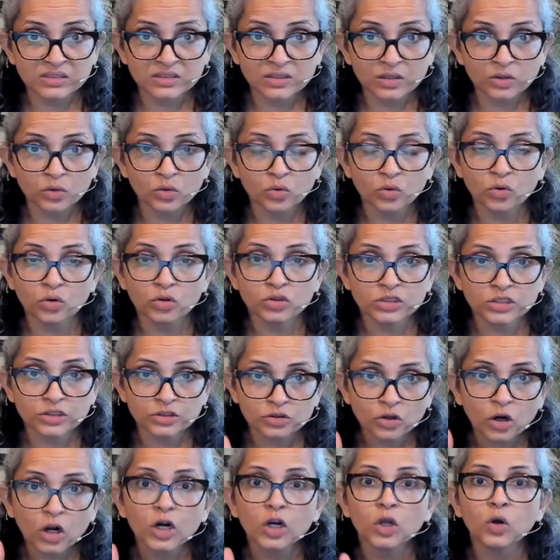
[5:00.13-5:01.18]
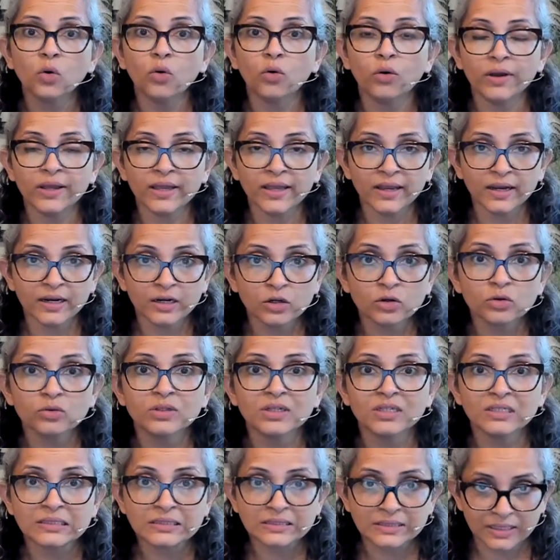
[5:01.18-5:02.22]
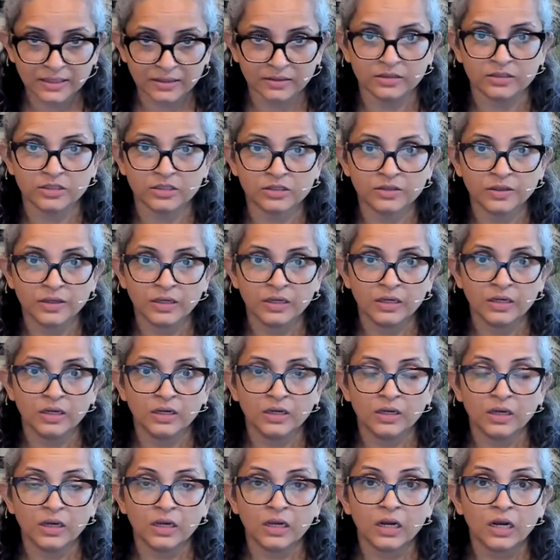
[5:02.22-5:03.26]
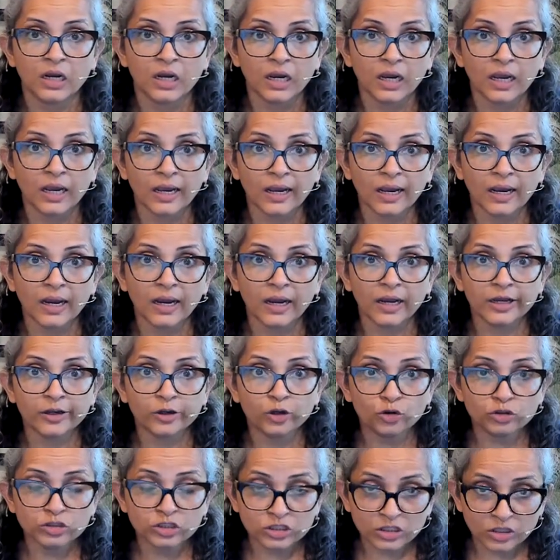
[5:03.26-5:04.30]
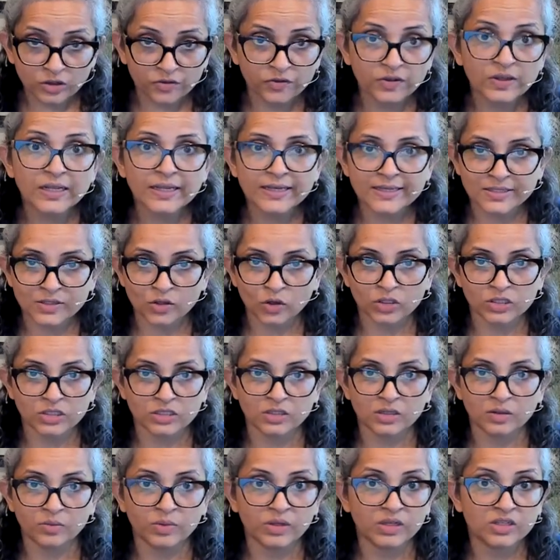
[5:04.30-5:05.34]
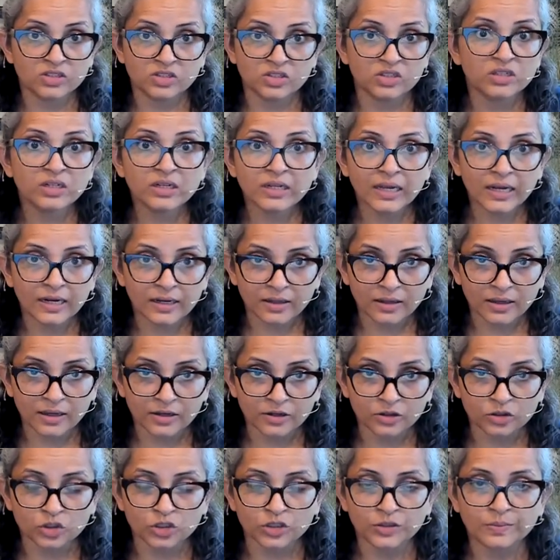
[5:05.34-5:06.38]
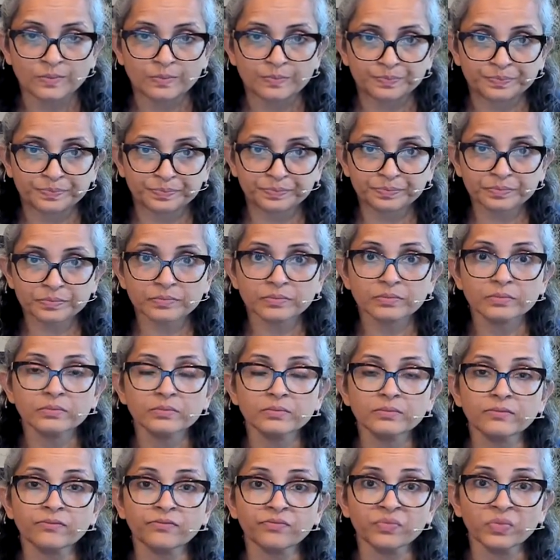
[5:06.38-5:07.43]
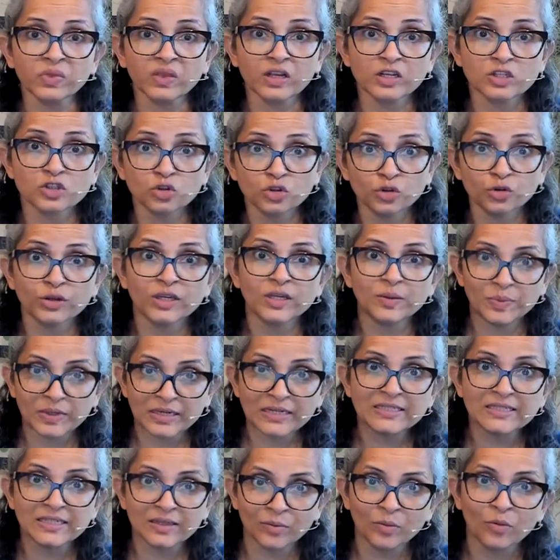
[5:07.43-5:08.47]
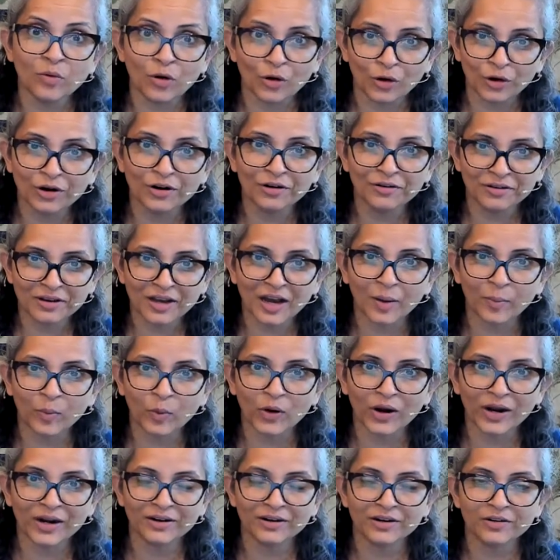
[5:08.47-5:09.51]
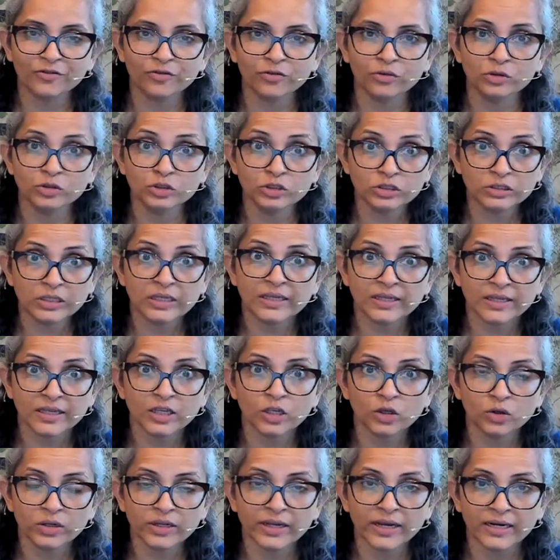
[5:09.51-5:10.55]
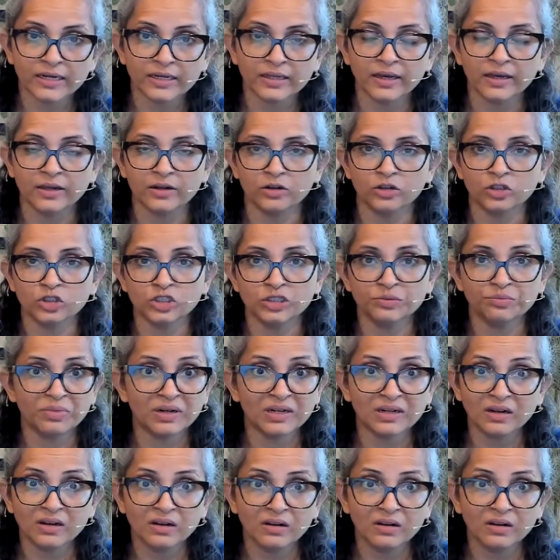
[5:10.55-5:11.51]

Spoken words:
the glucose is not going into the cells. You still feel exhausted because you didn't get the energy. So you keep eating more carbohydrate foods thinking you'll get the energy, but